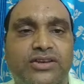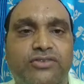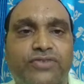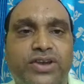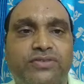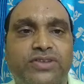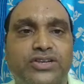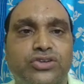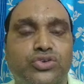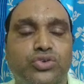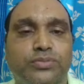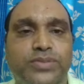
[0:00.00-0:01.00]
5
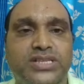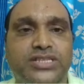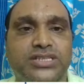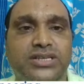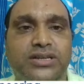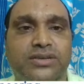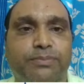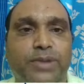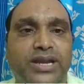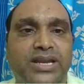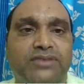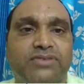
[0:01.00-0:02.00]
into 2 means
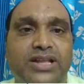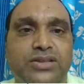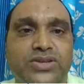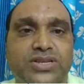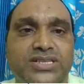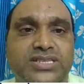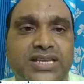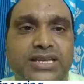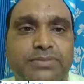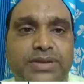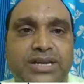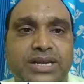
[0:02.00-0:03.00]
pointer value is
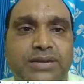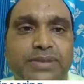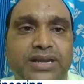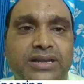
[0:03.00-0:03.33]
incremented by